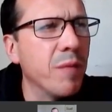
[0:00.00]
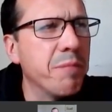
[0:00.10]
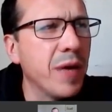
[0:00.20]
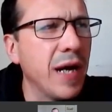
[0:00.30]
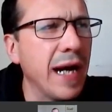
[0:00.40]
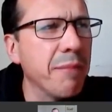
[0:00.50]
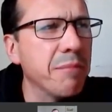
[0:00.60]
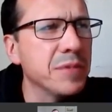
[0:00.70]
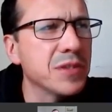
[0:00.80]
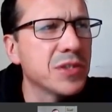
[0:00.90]

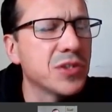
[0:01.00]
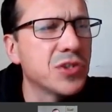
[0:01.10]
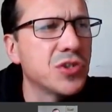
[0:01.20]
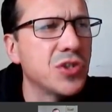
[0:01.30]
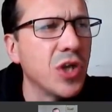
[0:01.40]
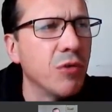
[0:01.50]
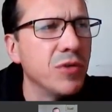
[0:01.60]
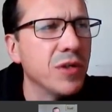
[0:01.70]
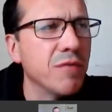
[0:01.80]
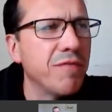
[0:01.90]
perhaps
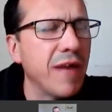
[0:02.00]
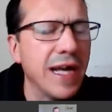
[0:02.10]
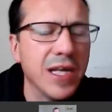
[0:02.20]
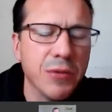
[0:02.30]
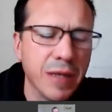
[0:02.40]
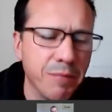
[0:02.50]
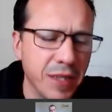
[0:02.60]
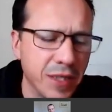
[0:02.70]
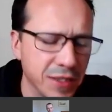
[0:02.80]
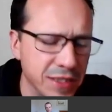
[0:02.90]
don't value it
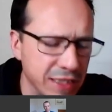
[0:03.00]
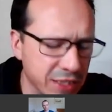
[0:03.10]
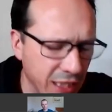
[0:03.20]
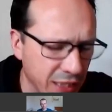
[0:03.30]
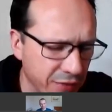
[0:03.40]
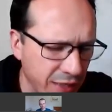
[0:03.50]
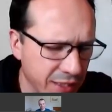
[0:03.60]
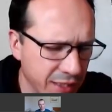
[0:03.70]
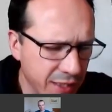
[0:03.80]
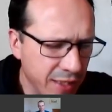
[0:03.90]
because it's kind of
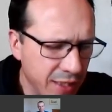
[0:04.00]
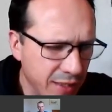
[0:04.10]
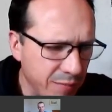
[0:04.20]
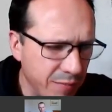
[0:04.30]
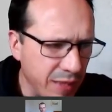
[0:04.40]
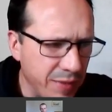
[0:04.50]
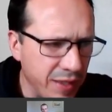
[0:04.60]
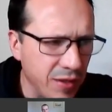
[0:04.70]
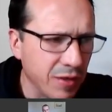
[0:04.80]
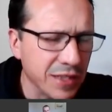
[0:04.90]
like maybe
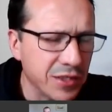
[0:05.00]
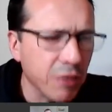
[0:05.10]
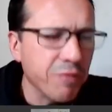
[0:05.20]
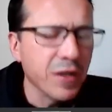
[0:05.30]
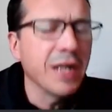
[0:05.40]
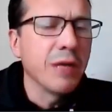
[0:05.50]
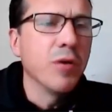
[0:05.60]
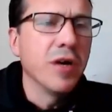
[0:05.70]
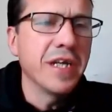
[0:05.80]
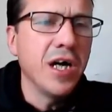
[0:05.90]
they don't feel like they're
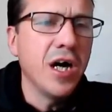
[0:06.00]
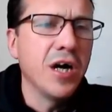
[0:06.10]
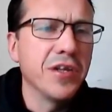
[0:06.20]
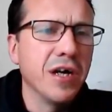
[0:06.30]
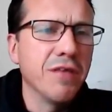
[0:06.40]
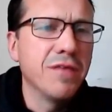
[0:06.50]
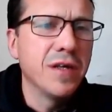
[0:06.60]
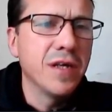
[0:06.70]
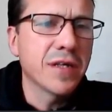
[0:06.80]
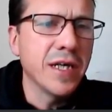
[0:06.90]
working hard enough.
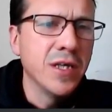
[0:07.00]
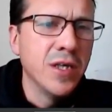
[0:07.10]
Okay.